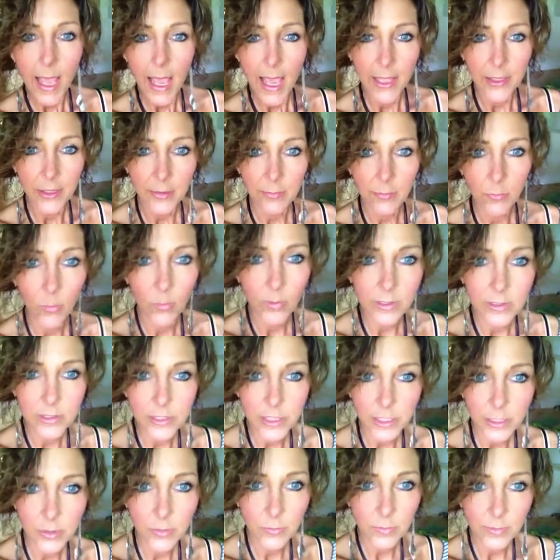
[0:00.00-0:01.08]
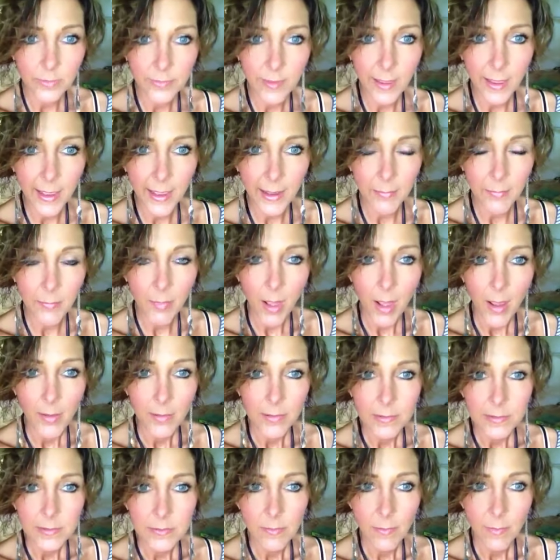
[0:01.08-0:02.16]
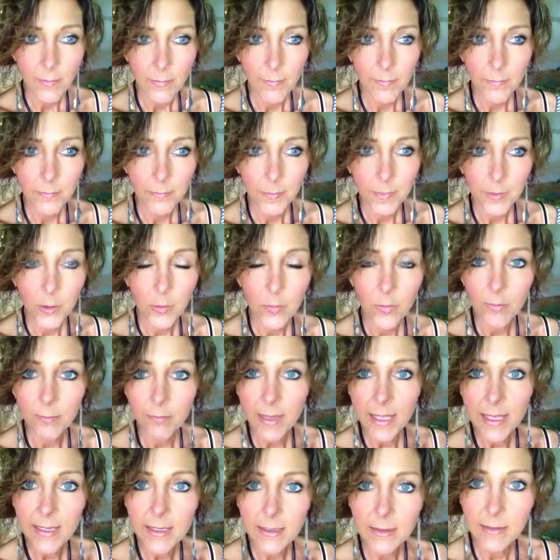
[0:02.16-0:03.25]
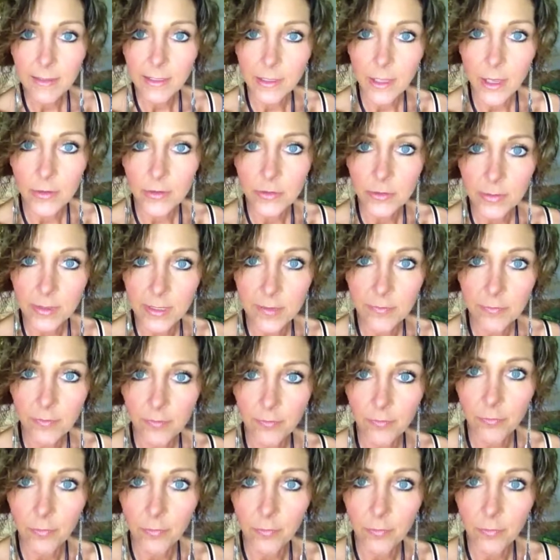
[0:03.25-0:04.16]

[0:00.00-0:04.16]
and you're more in tune with that, you immediately go to a different